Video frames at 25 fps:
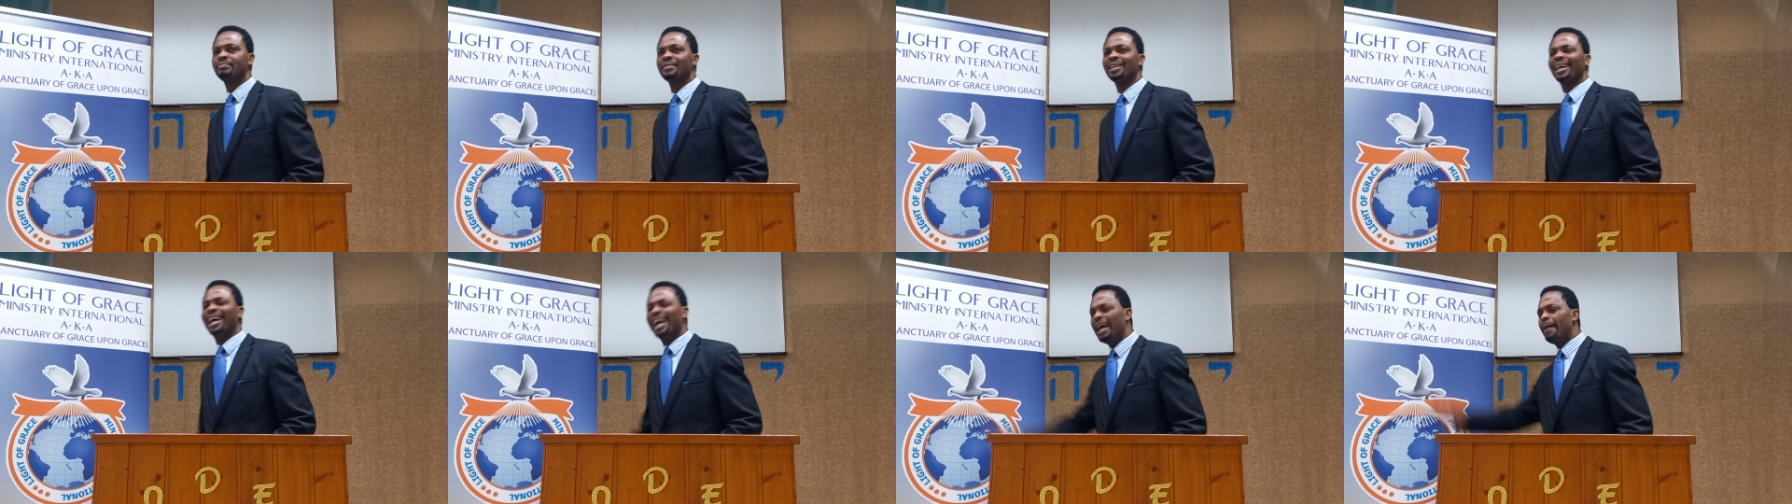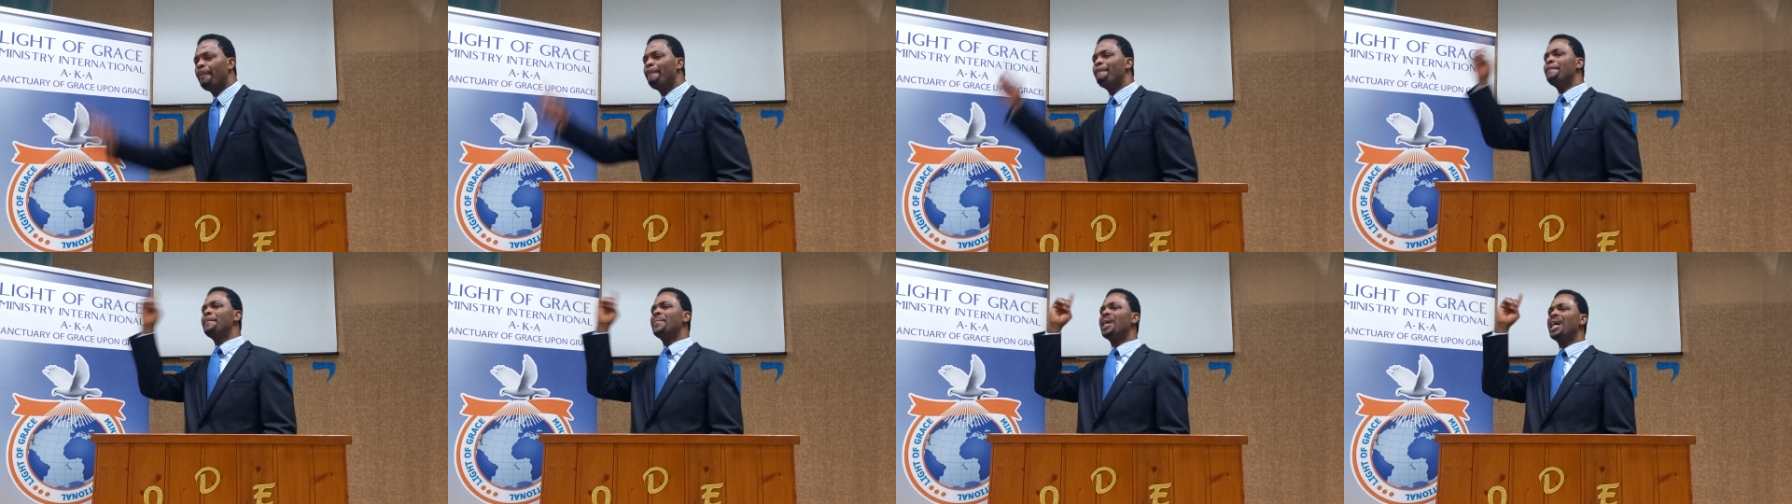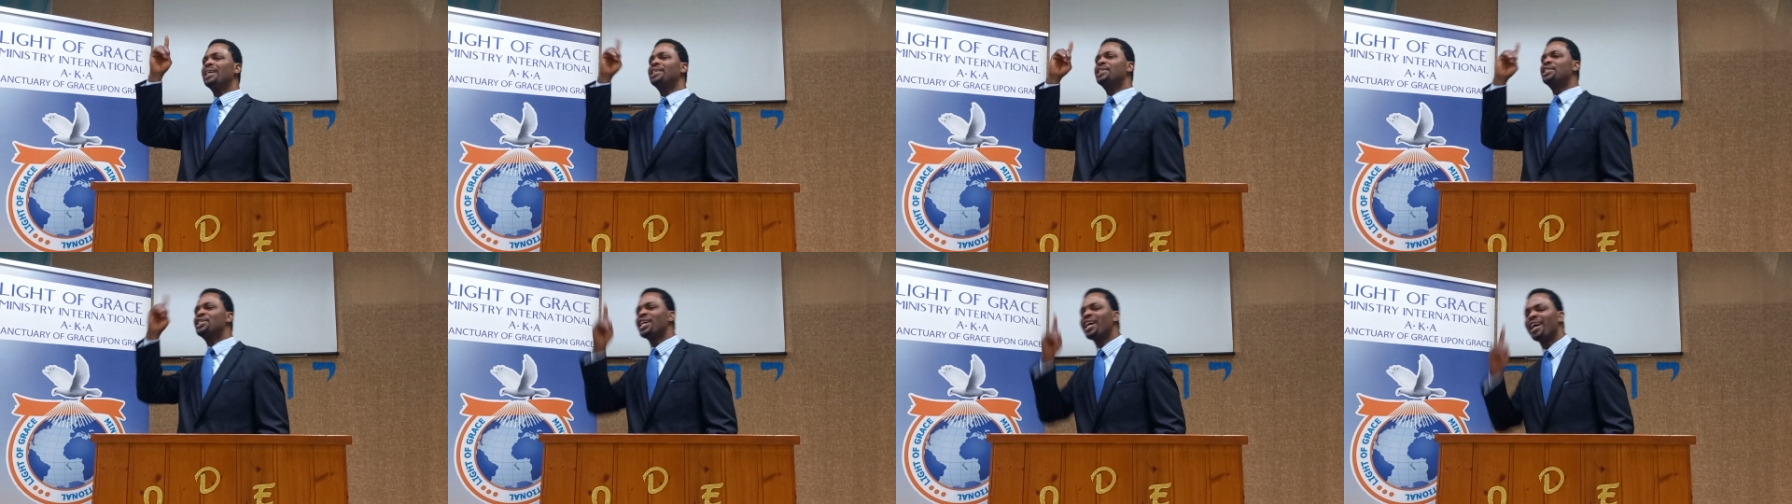A
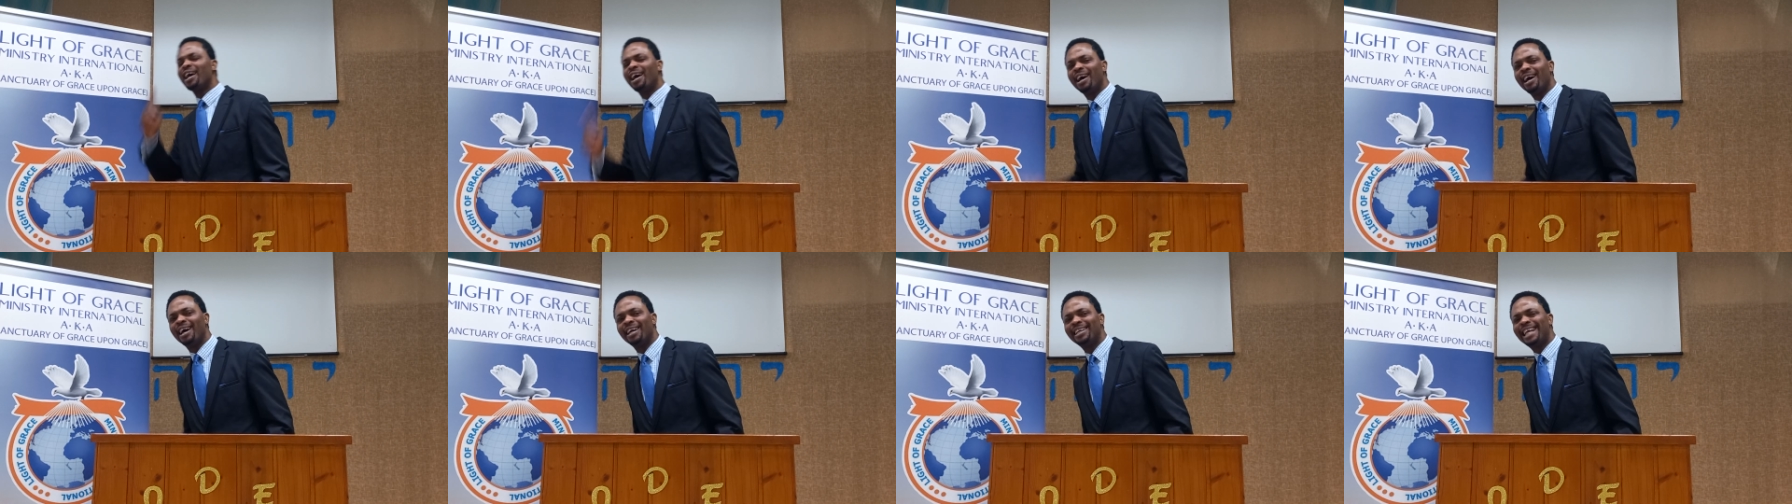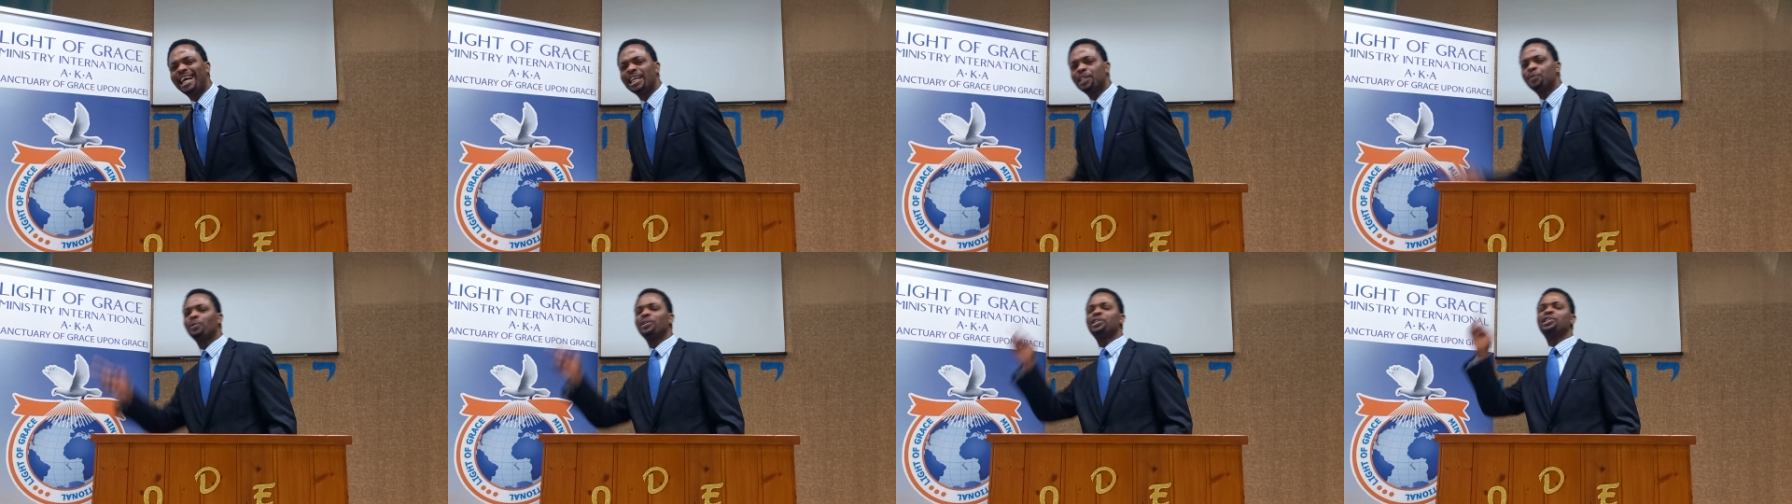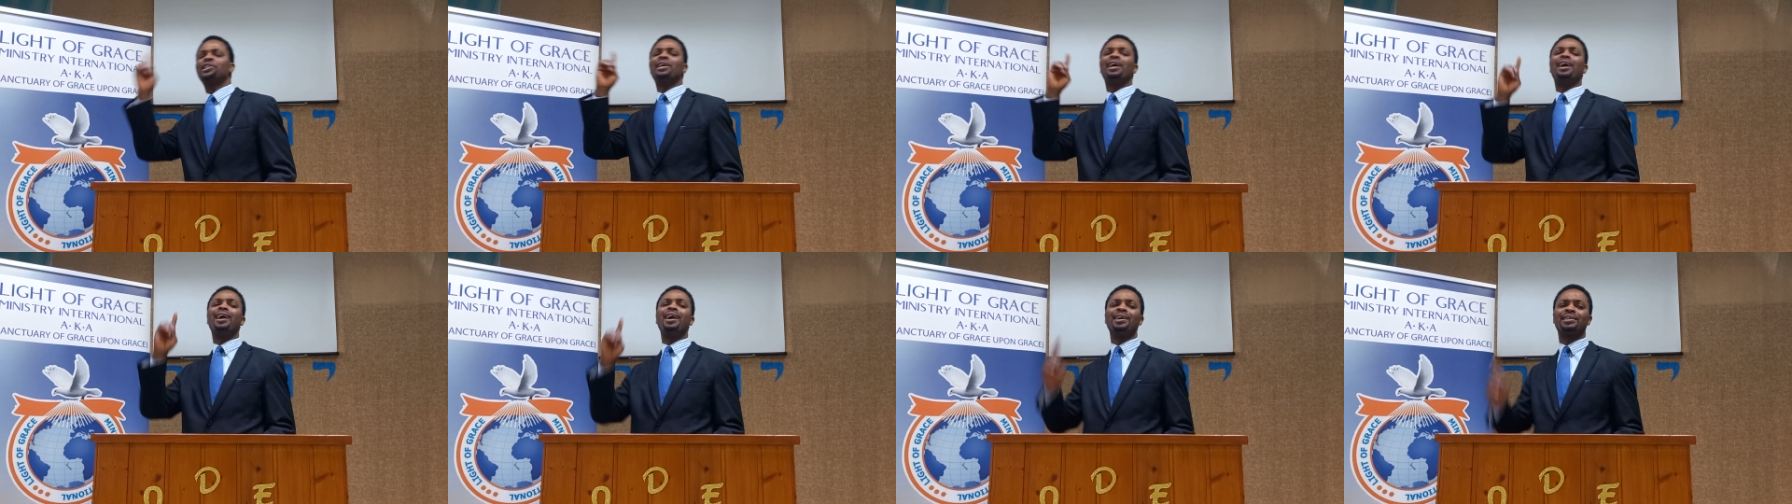maid child, that's what
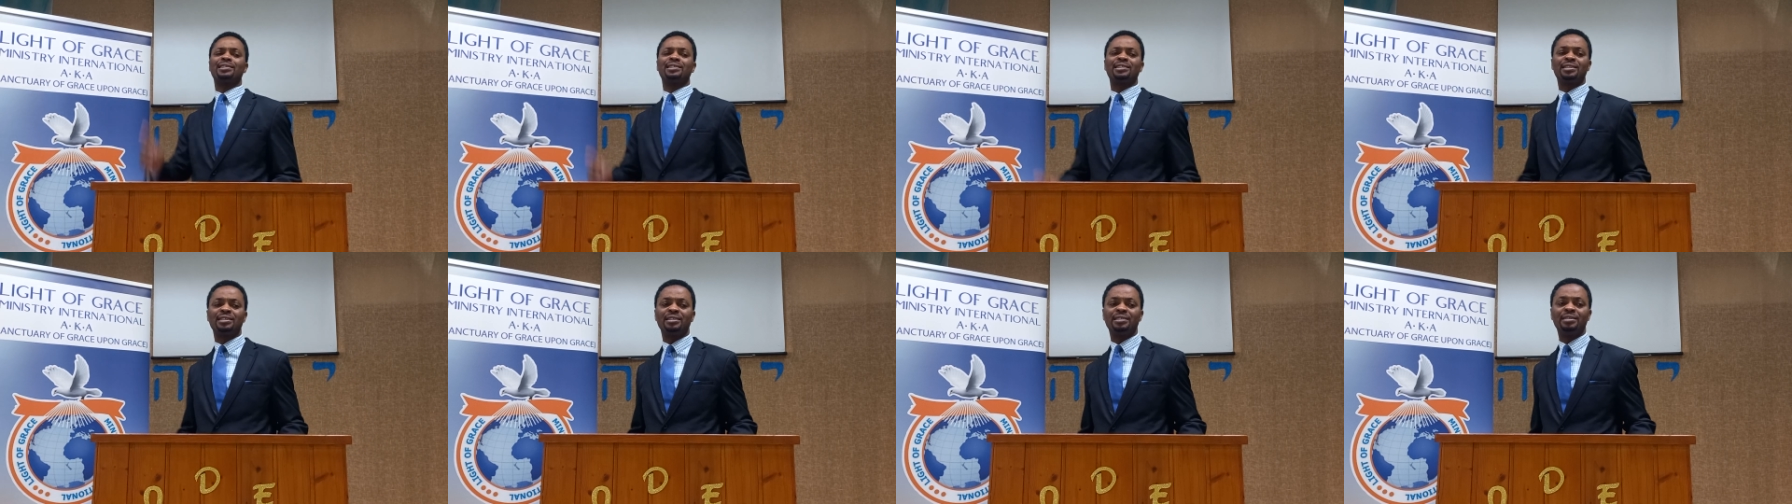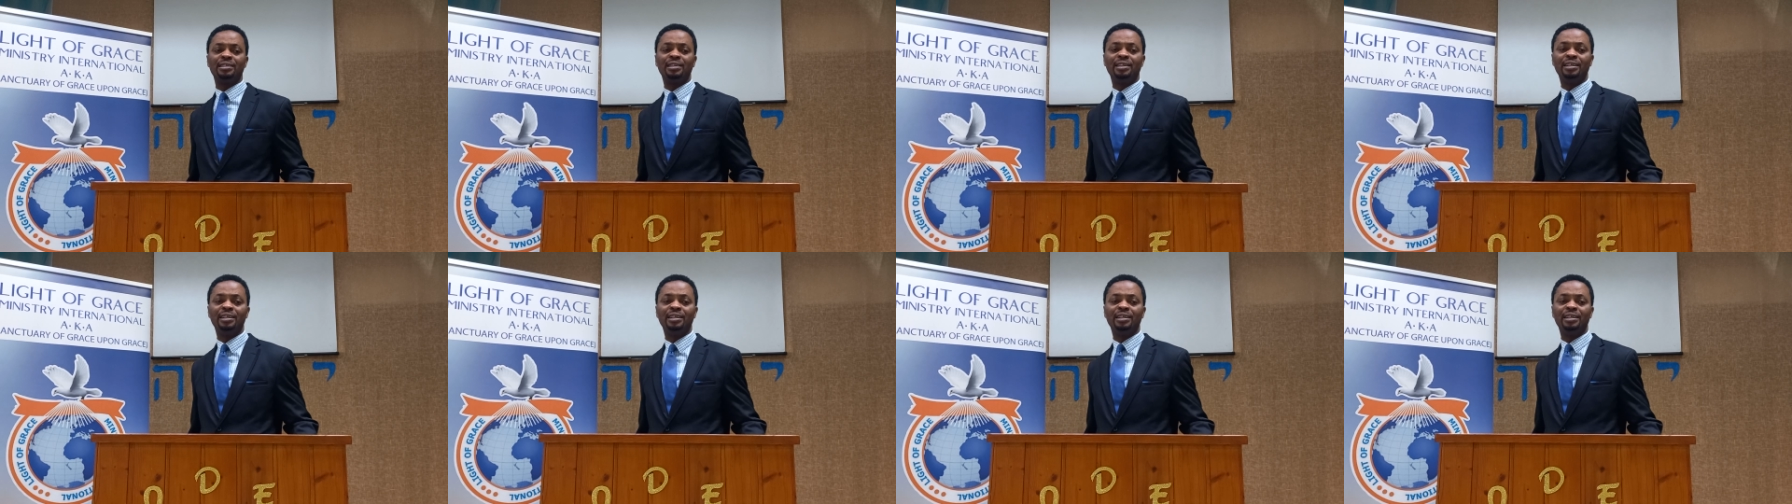she asked.